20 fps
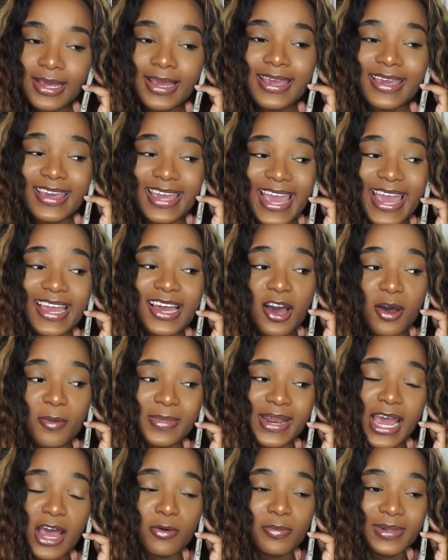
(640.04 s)
You can't come
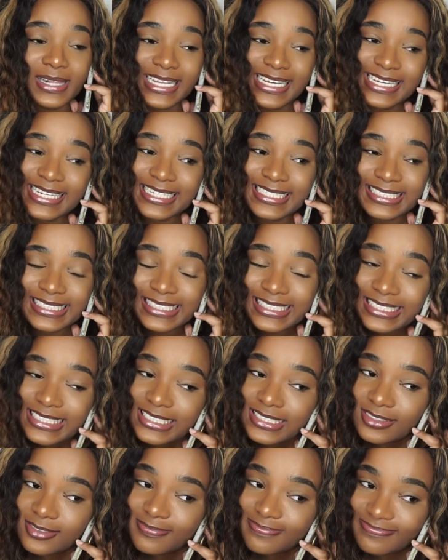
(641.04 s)
now, please.
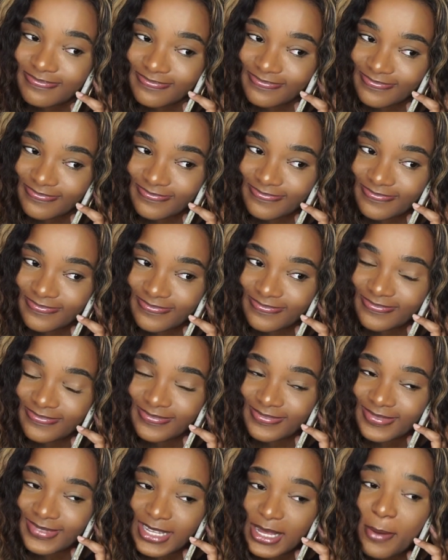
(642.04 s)

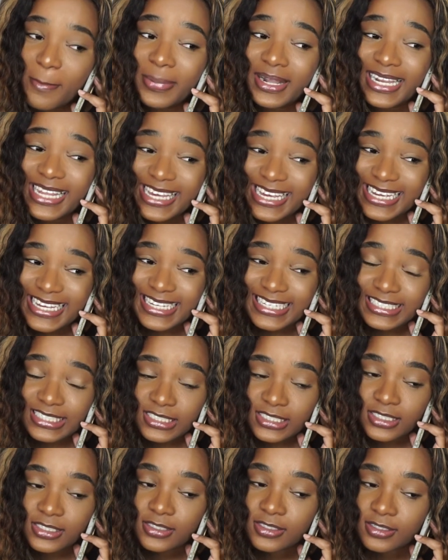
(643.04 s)

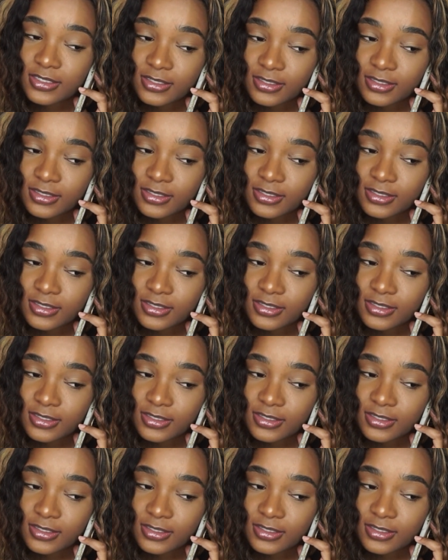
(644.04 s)
Please.